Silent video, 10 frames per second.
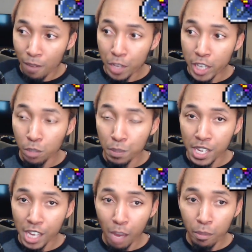is
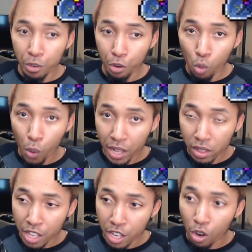being able to
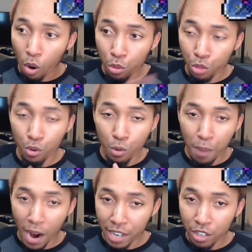quickly go through
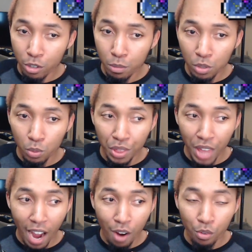biomes
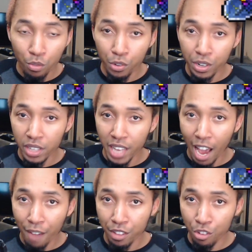without really
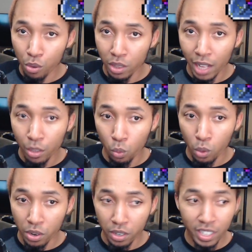having to do a lot of
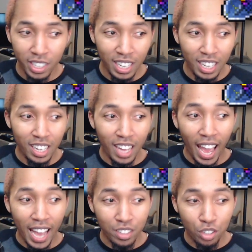work.
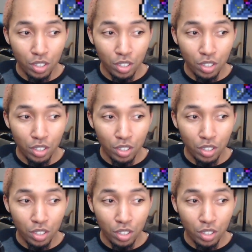And